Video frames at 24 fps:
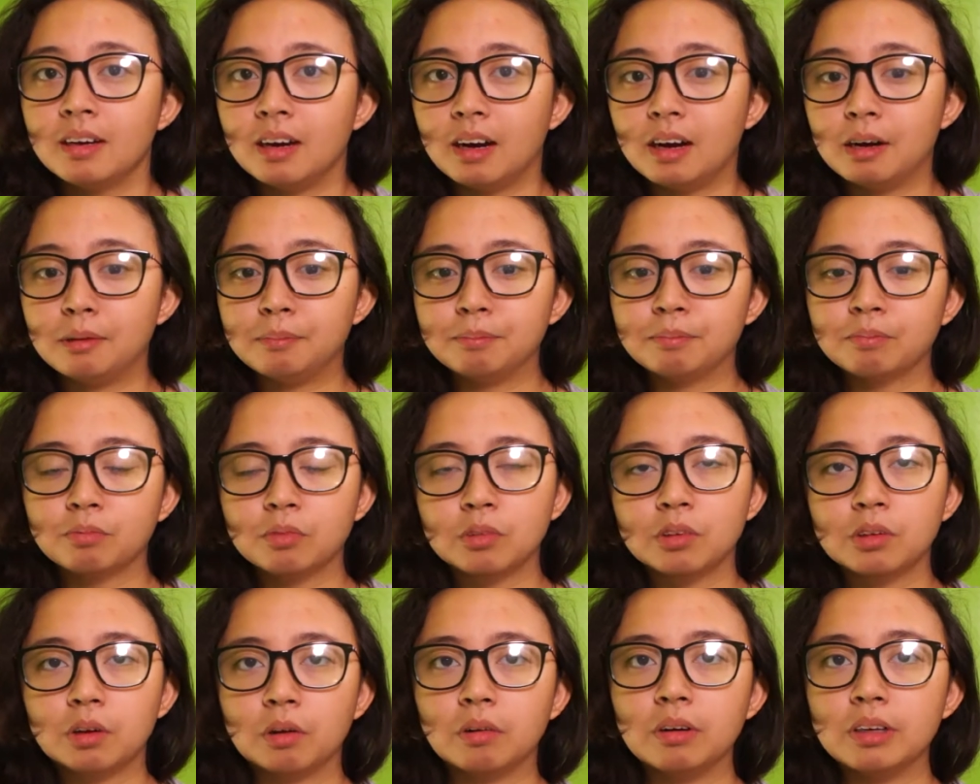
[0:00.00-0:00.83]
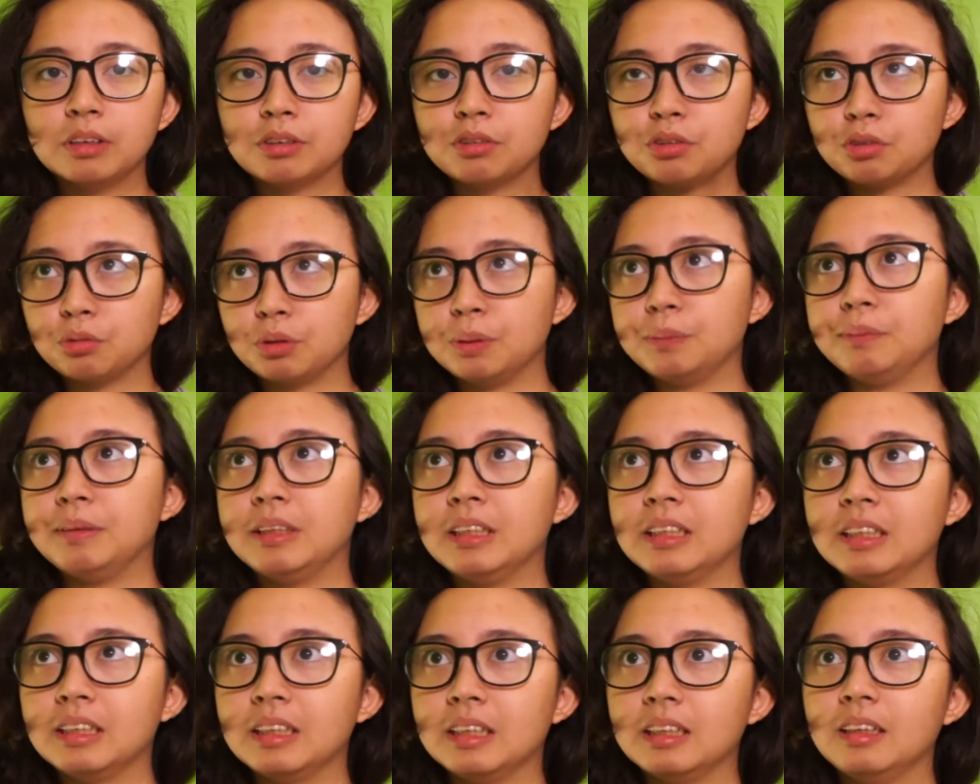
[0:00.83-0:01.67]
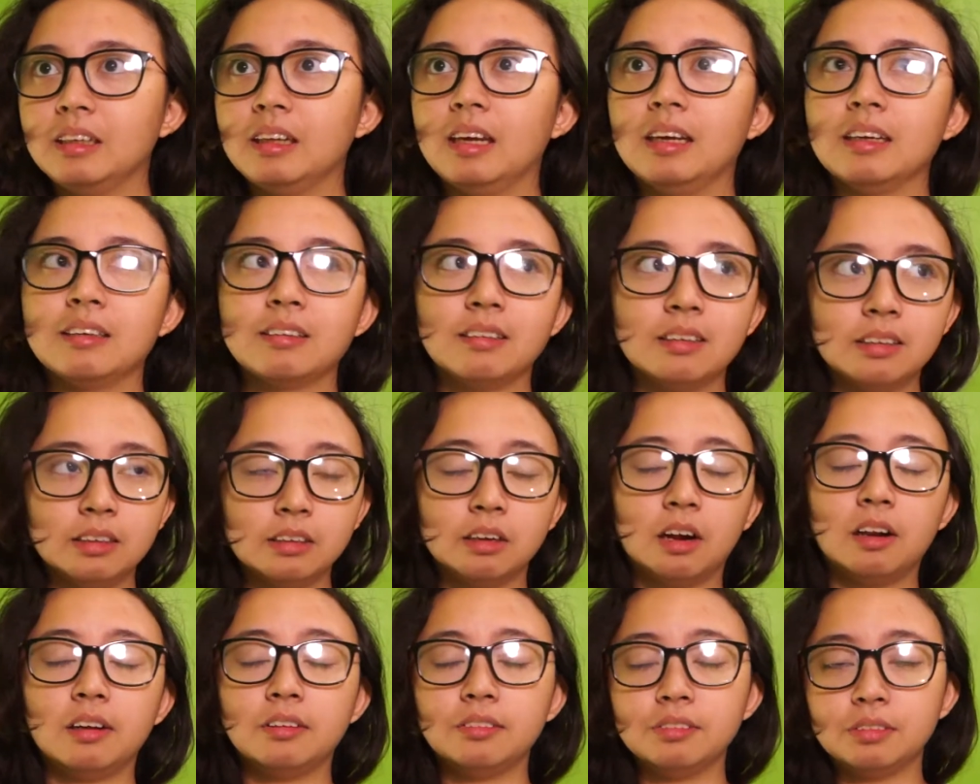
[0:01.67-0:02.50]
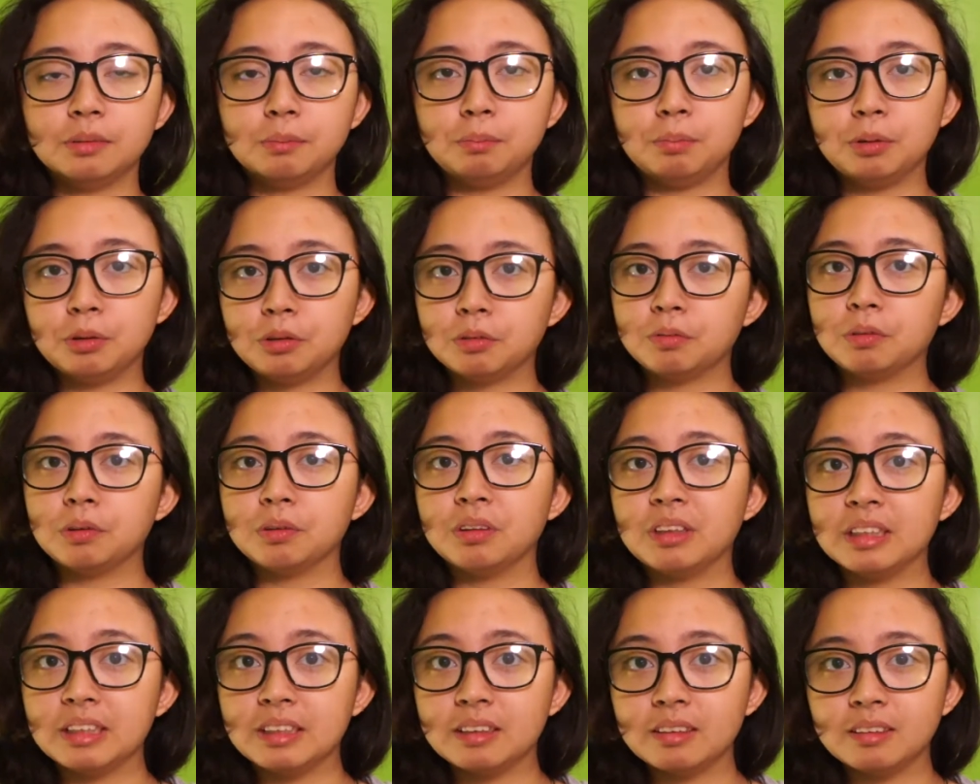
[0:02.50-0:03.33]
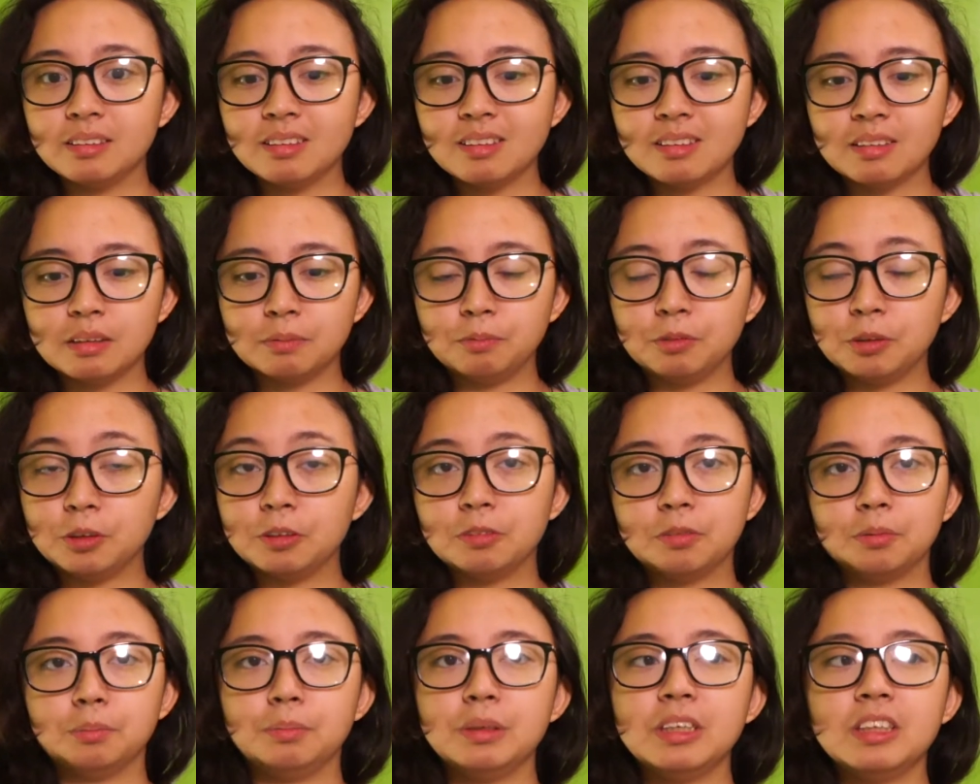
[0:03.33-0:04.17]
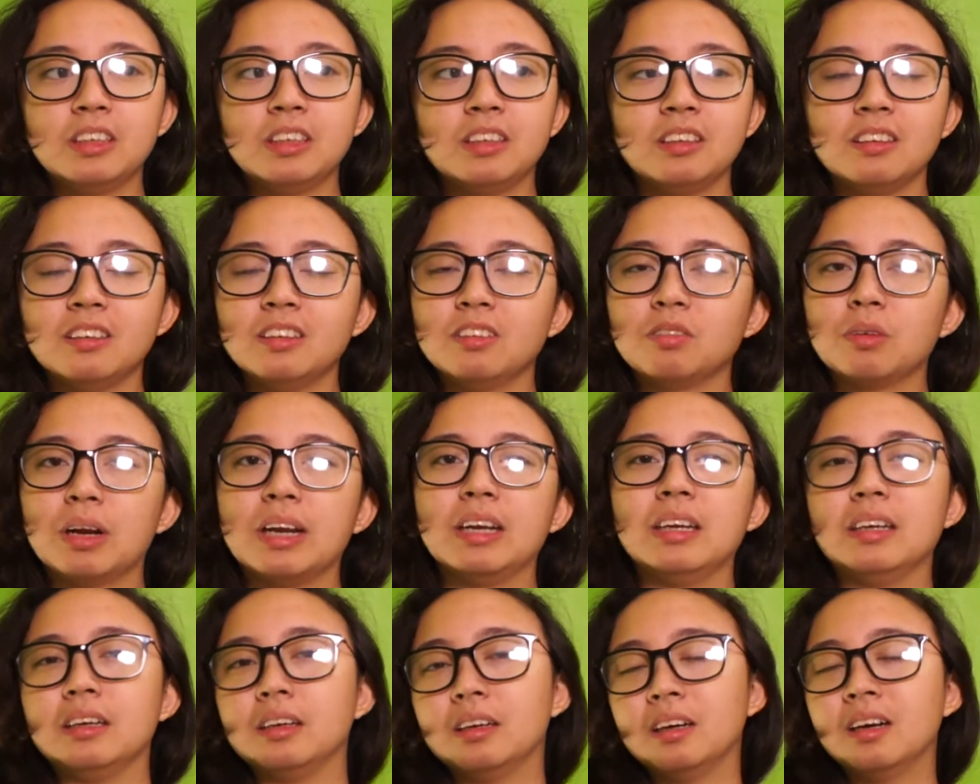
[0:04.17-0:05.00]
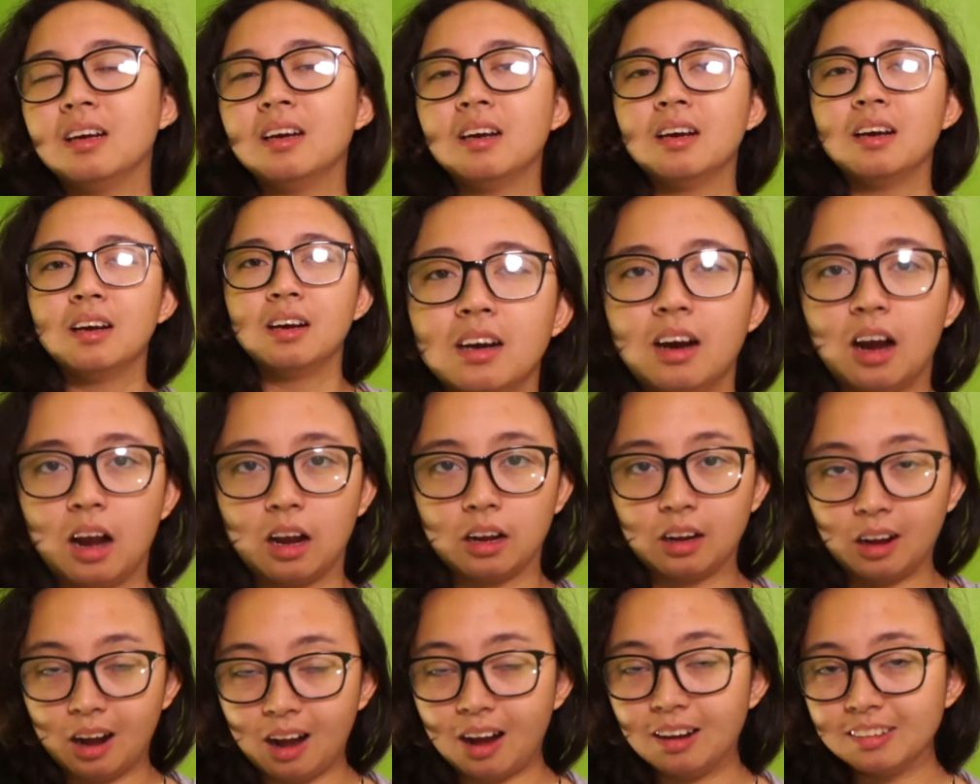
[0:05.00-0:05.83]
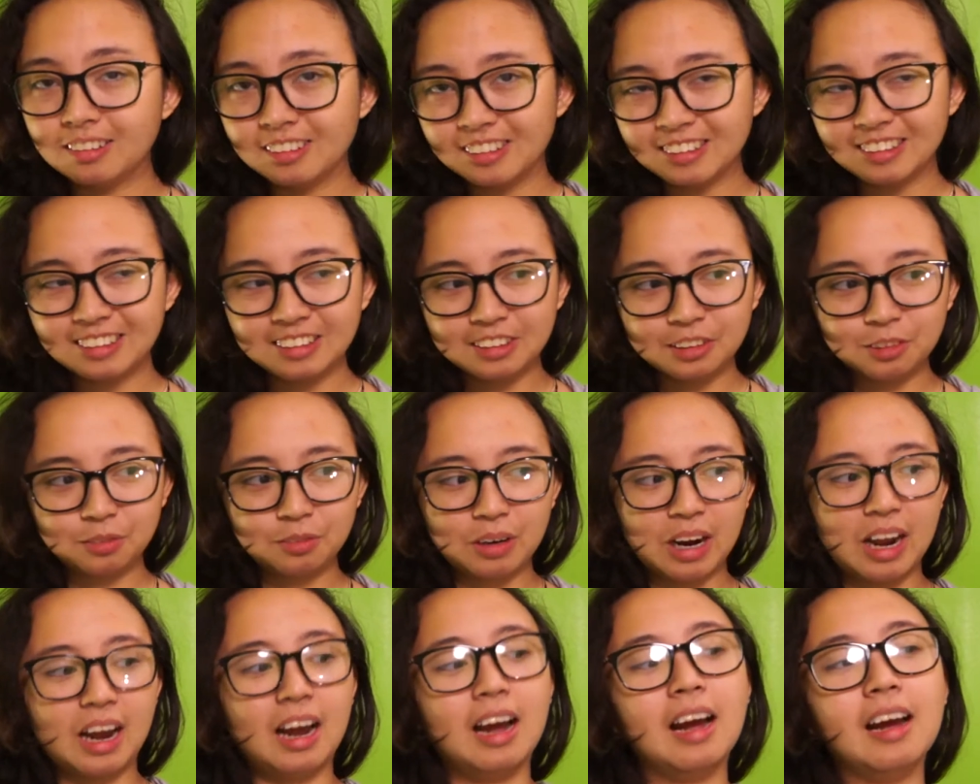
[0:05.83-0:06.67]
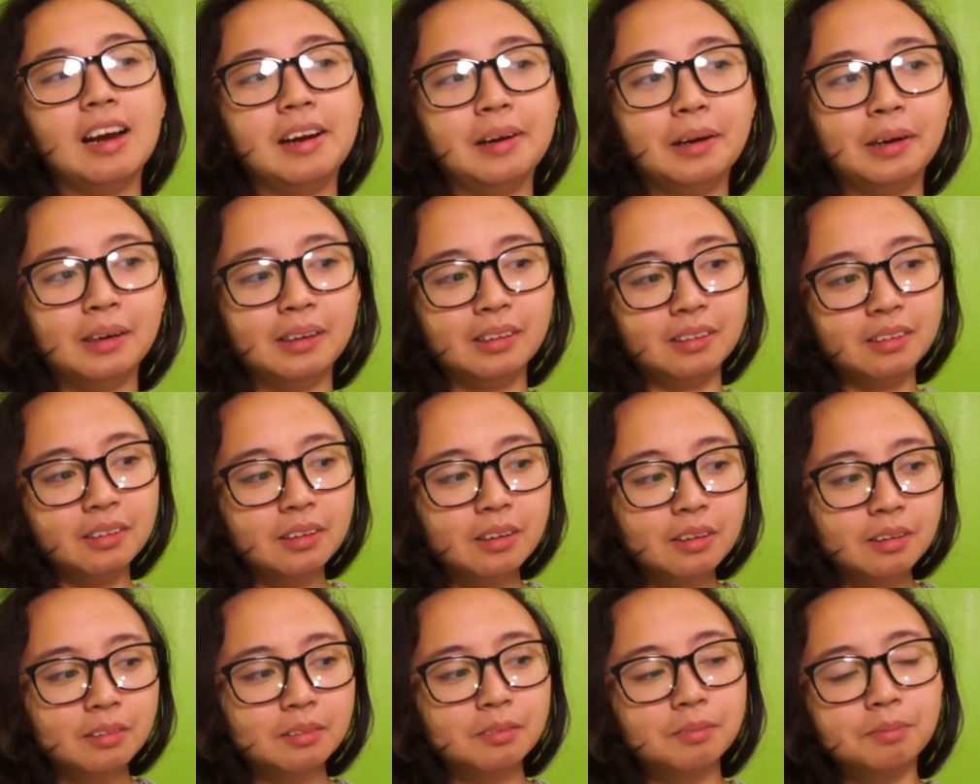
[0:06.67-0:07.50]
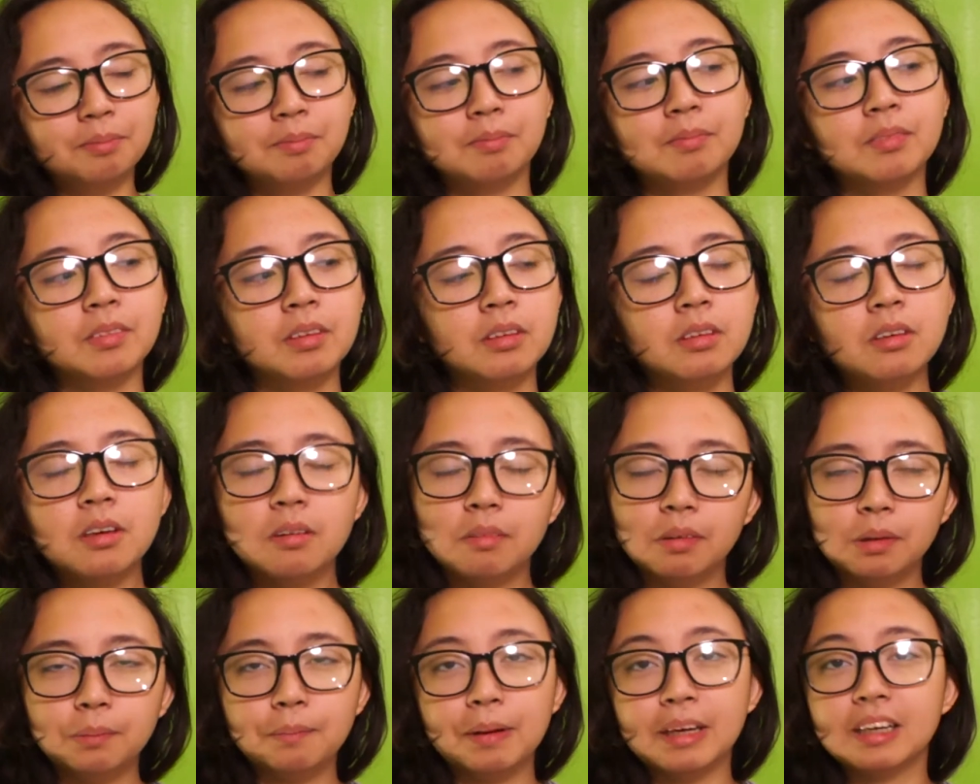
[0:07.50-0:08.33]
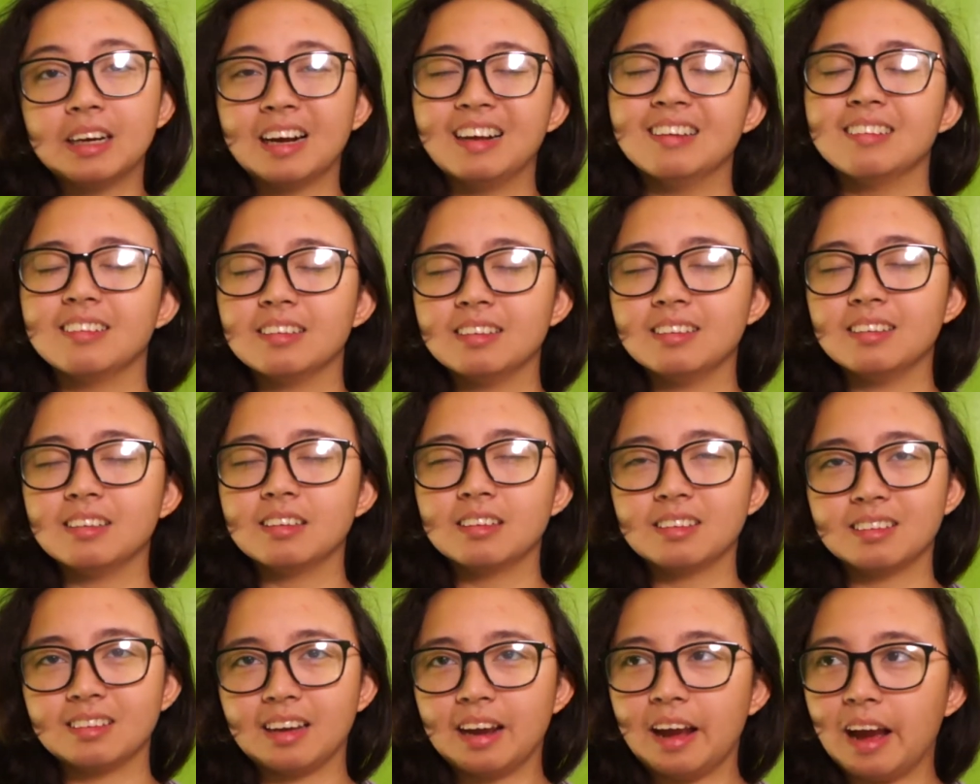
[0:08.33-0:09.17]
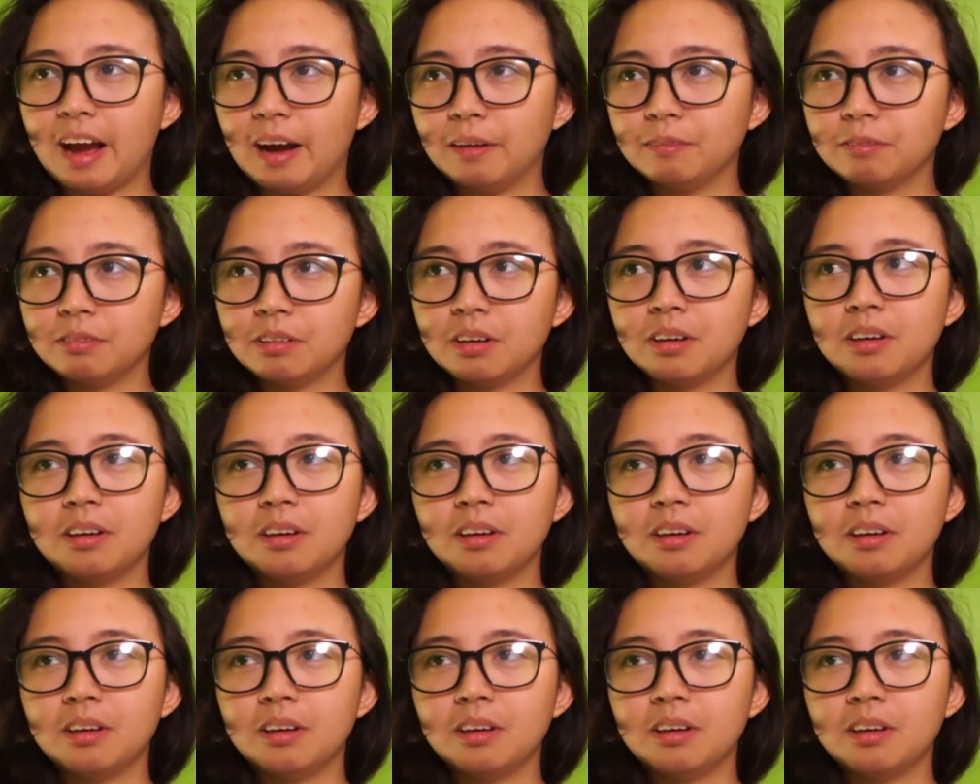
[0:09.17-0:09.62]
um, going swimming and like seeing all of the beautiful things, the beautiful beaches, riding a gondola ride, with my cousin because I have